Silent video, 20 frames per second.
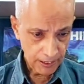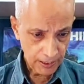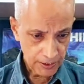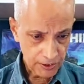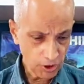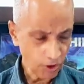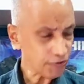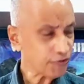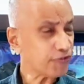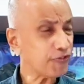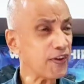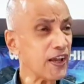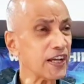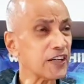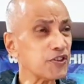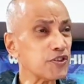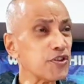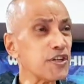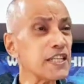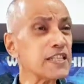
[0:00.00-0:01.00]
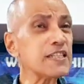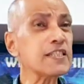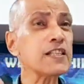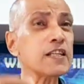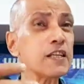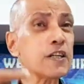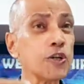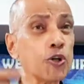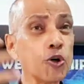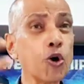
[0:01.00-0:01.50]
So fig trees
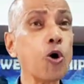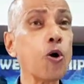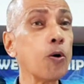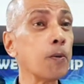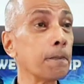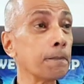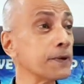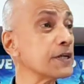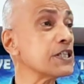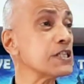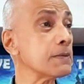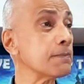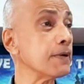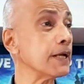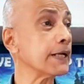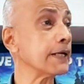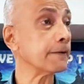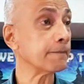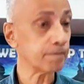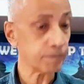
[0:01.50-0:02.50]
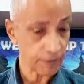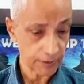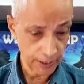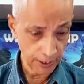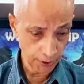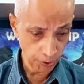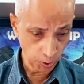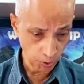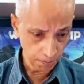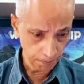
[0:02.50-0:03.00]
grow pretty big. They
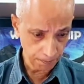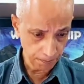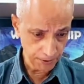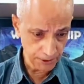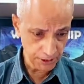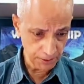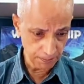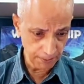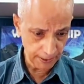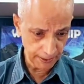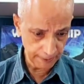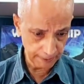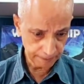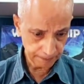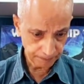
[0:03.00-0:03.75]
grow pretty big.